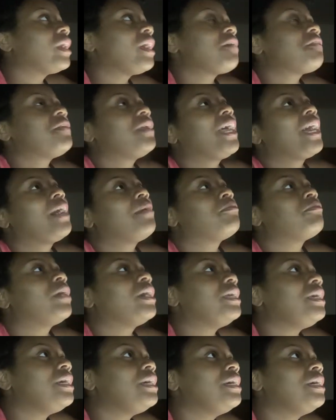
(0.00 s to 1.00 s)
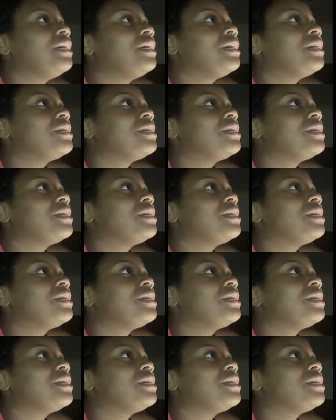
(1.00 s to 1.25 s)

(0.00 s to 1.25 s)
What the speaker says: I feel like I'm ready